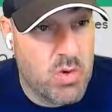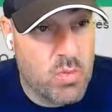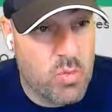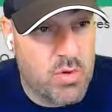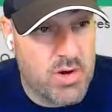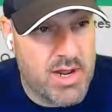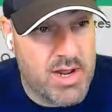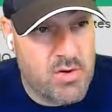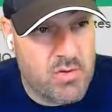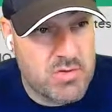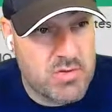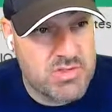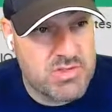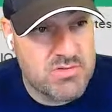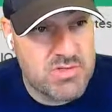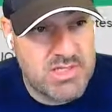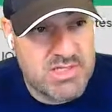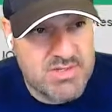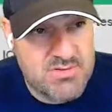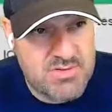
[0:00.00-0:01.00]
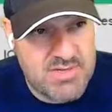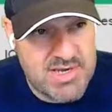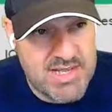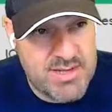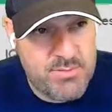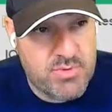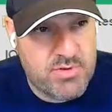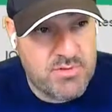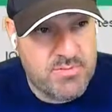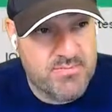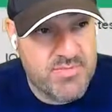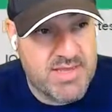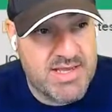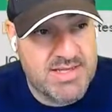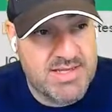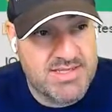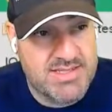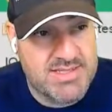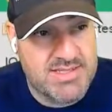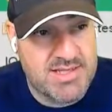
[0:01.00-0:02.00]
What I also need to enable
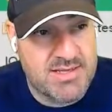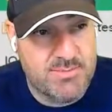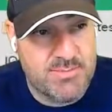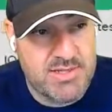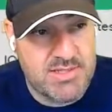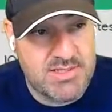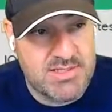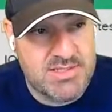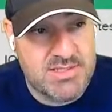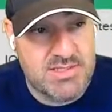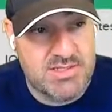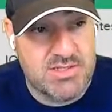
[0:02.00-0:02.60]
is the ability